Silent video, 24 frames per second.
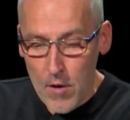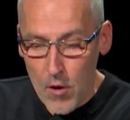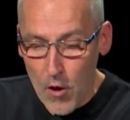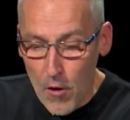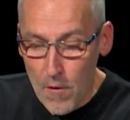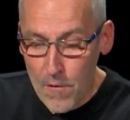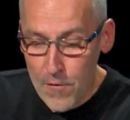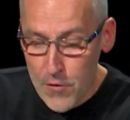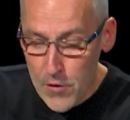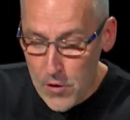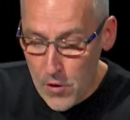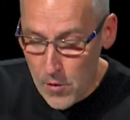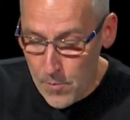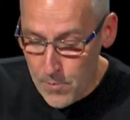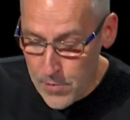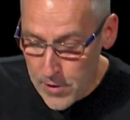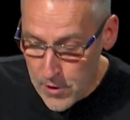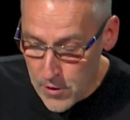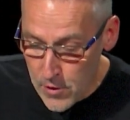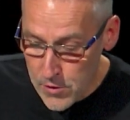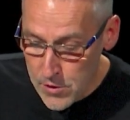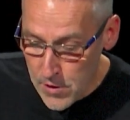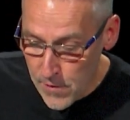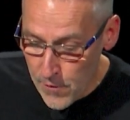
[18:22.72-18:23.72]
of the
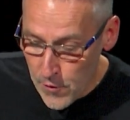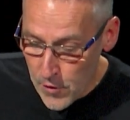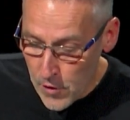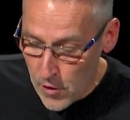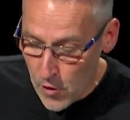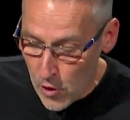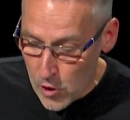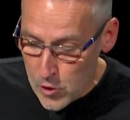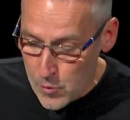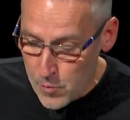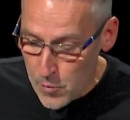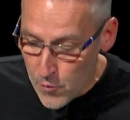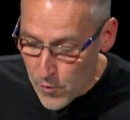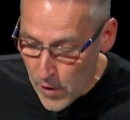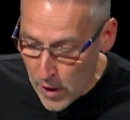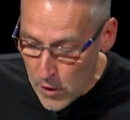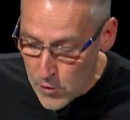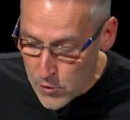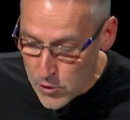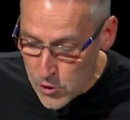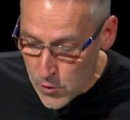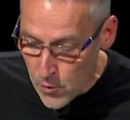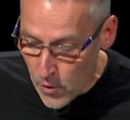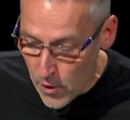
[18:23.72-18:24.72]
because of the gospel,
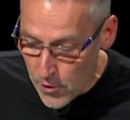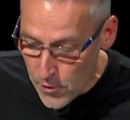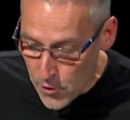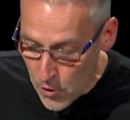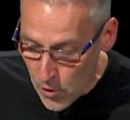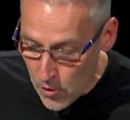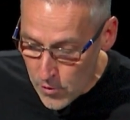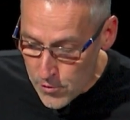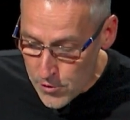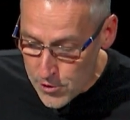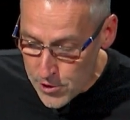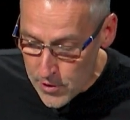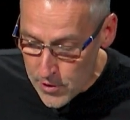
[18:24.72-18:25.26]
those who are not